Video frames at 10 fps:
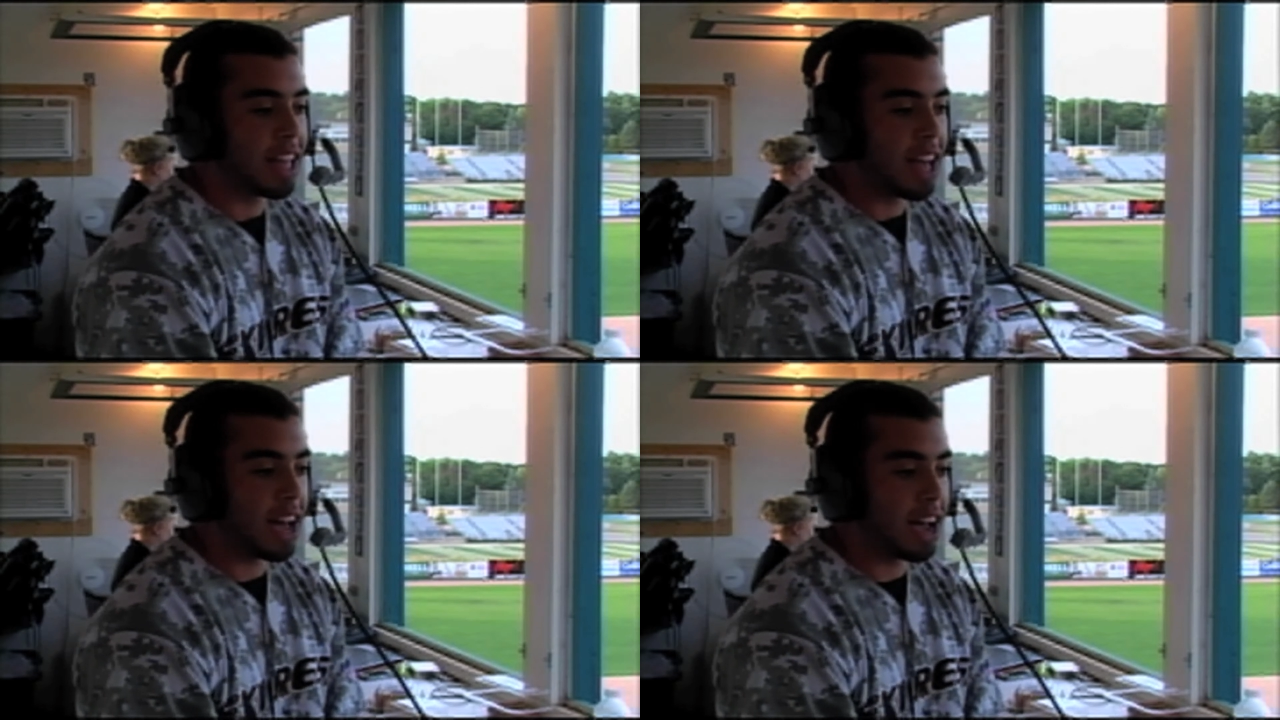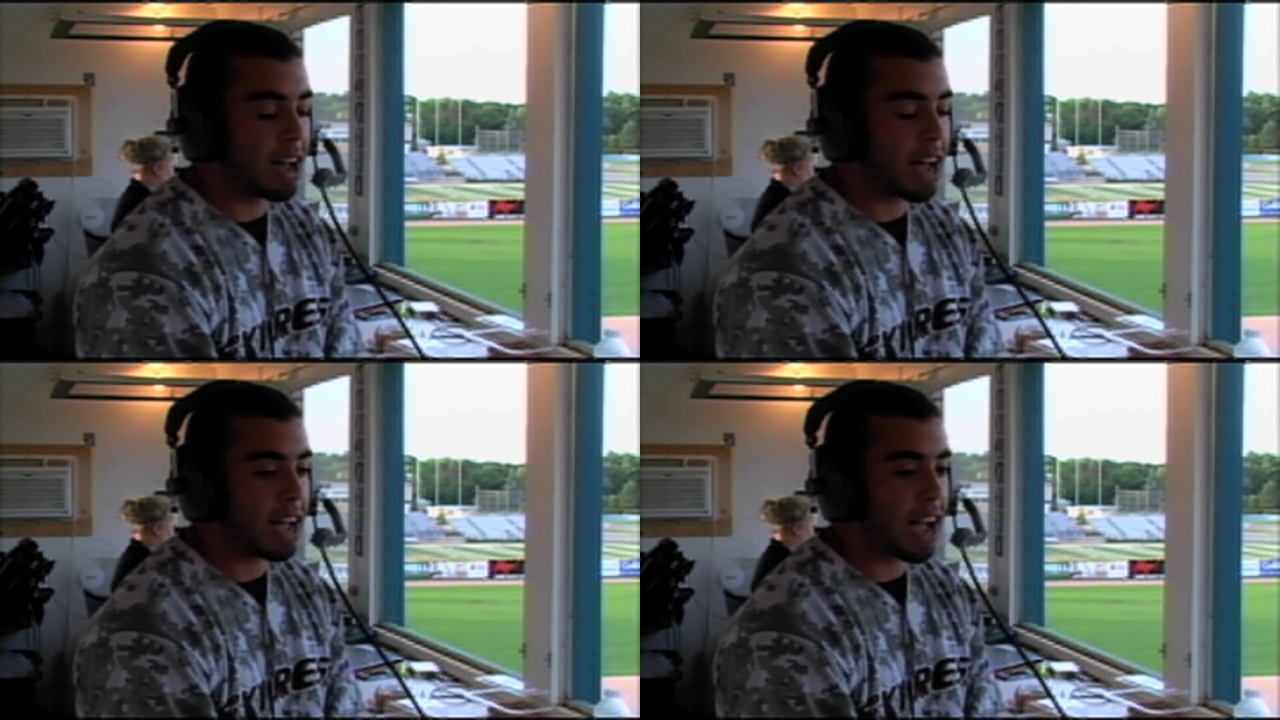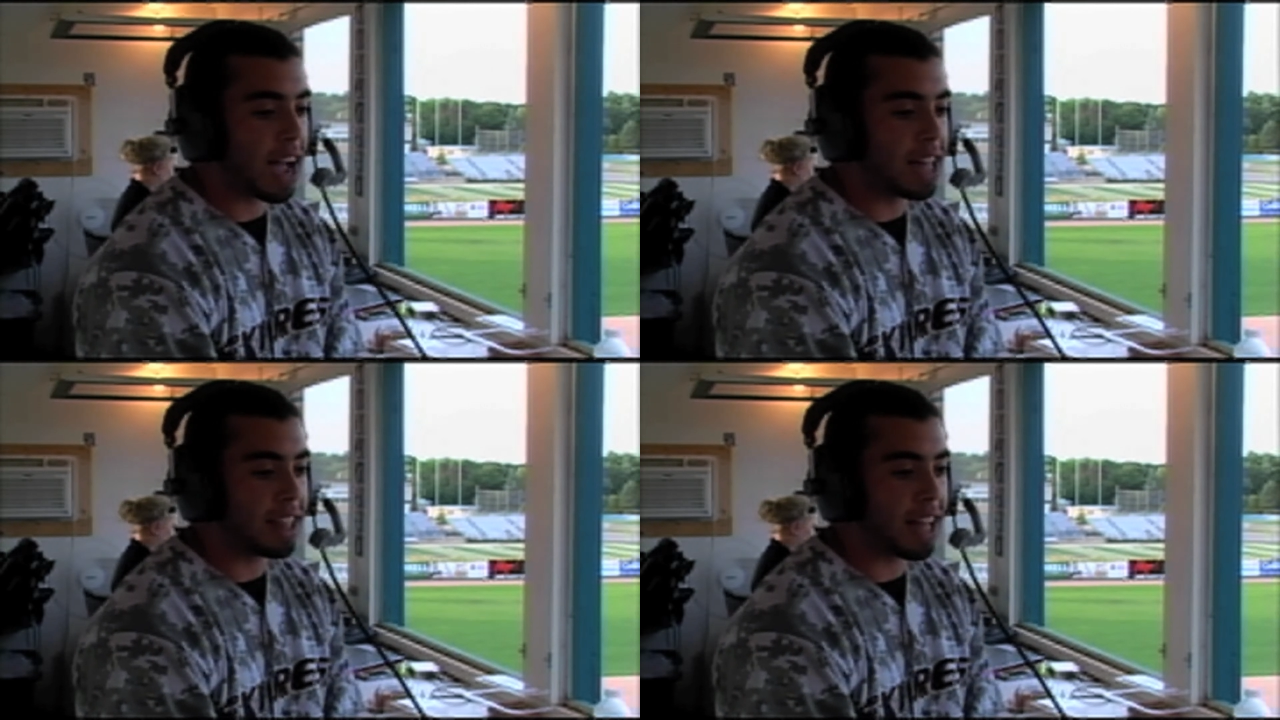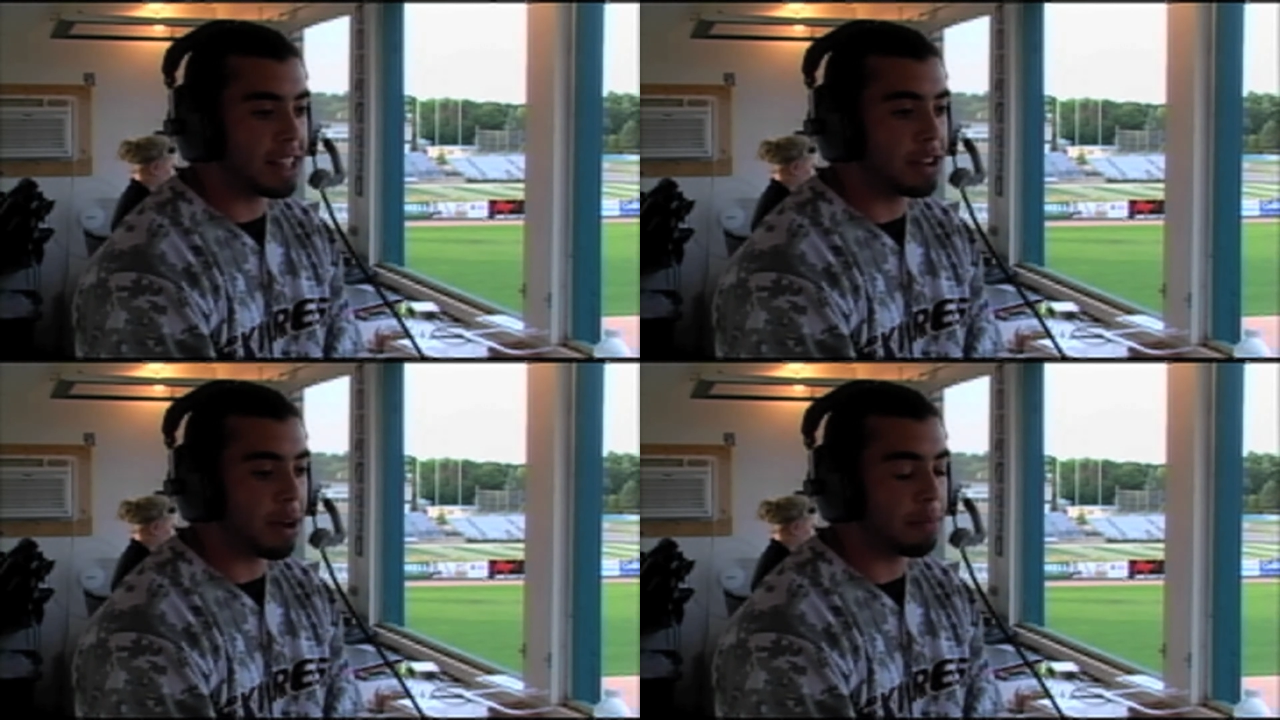I
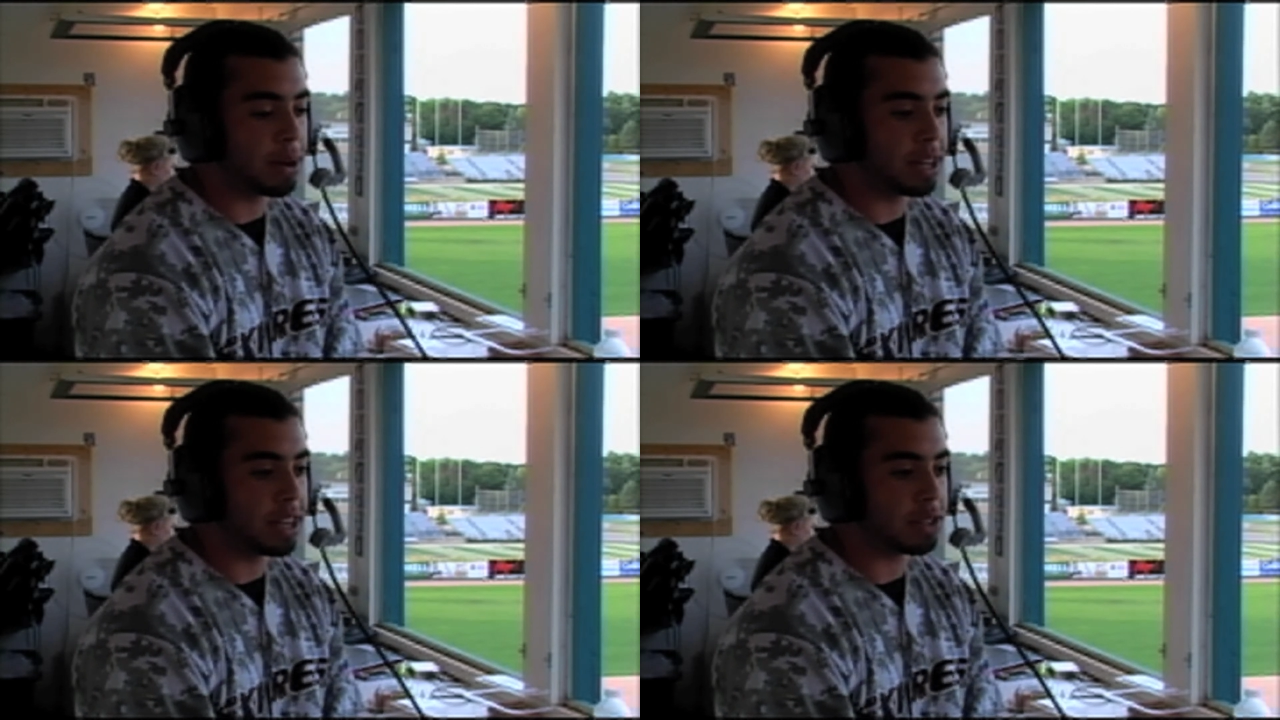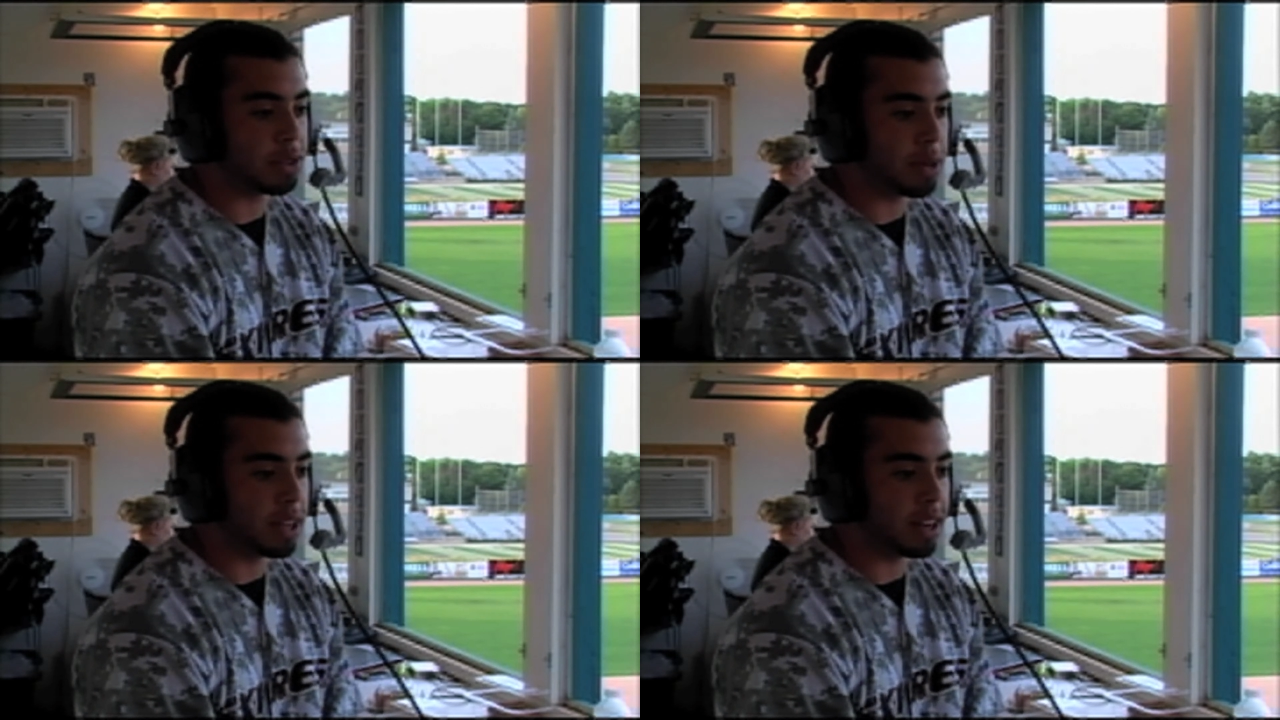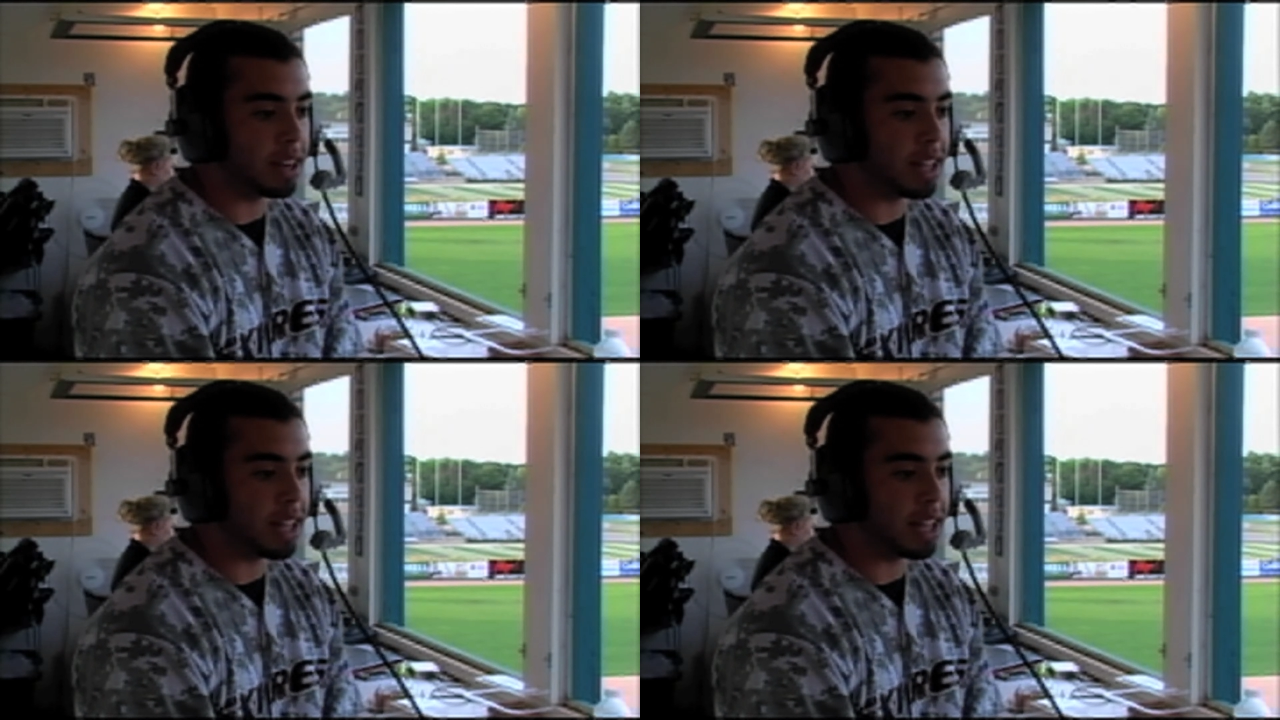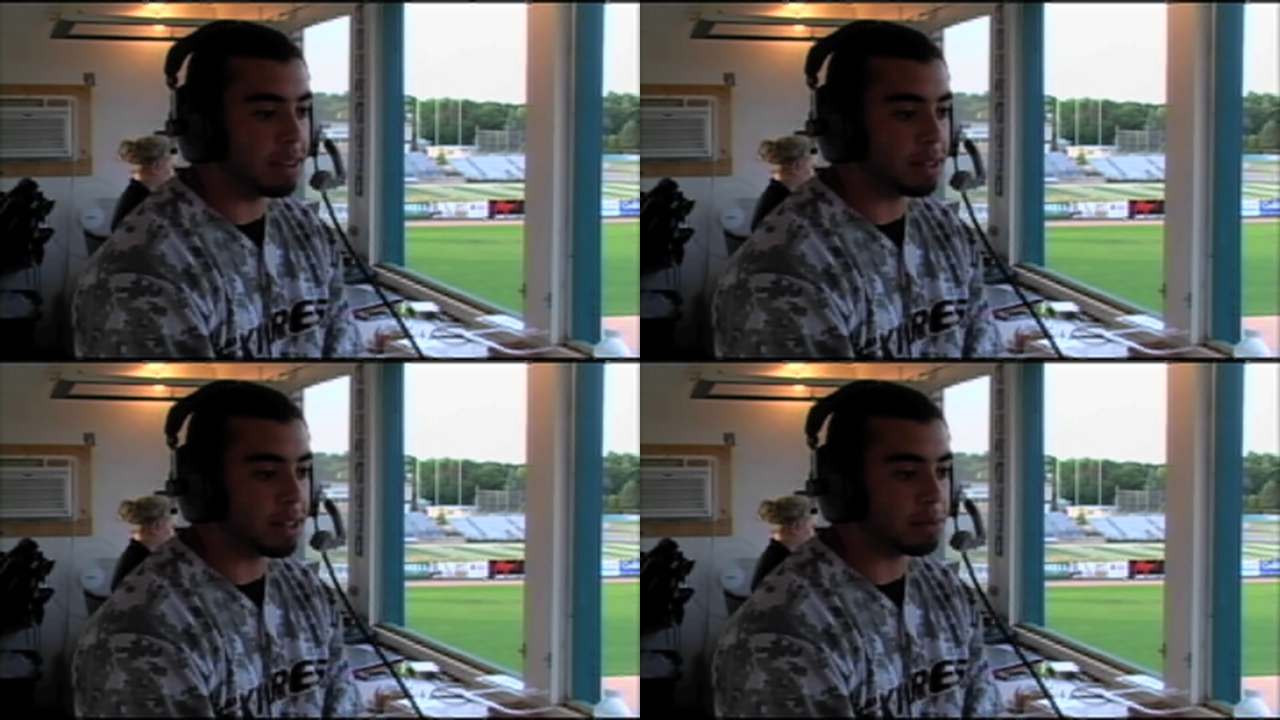knew I put a good swing on it,
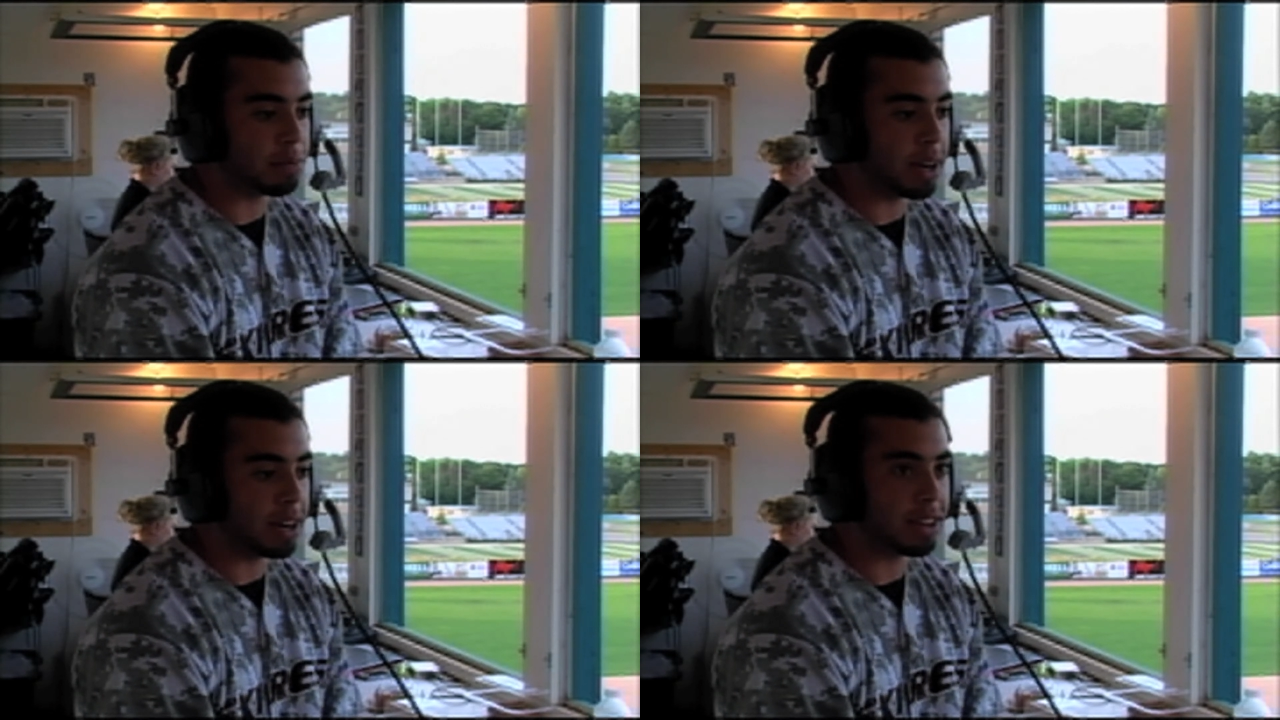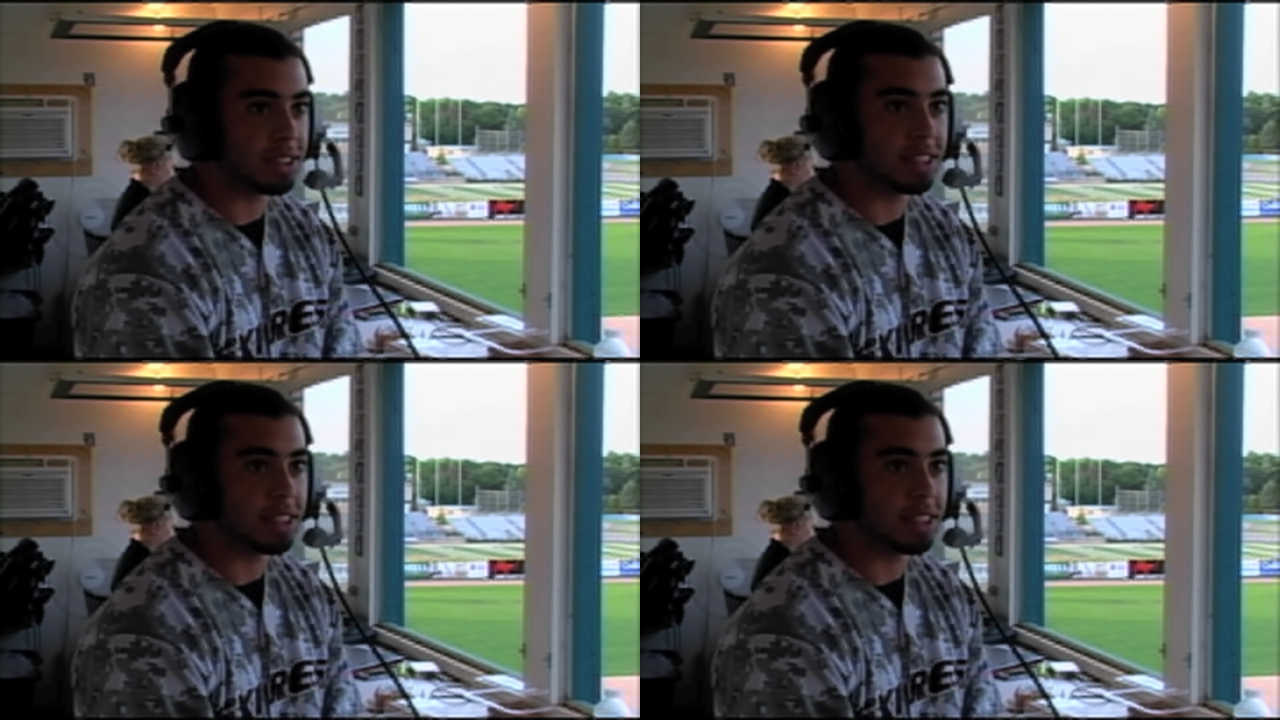and with those barrels,